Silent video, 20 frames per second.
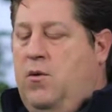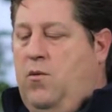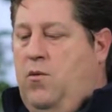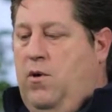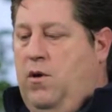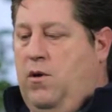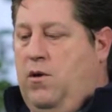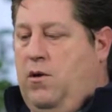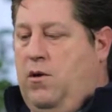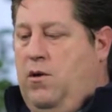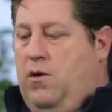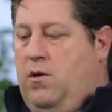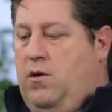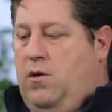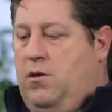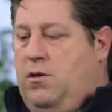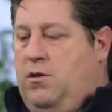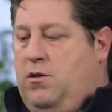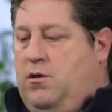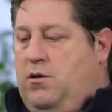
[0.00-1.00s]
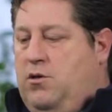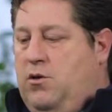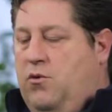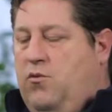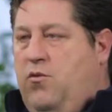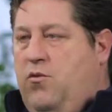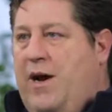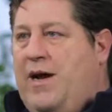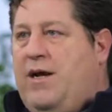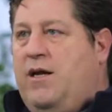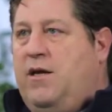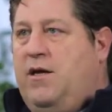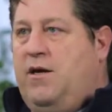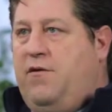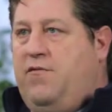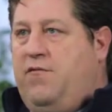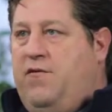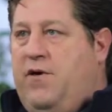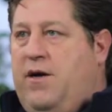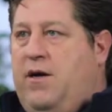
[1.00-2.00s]
will directly
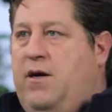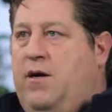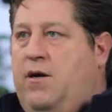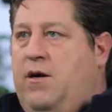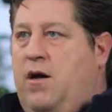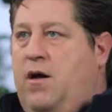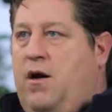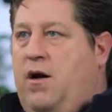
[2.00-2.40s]
feed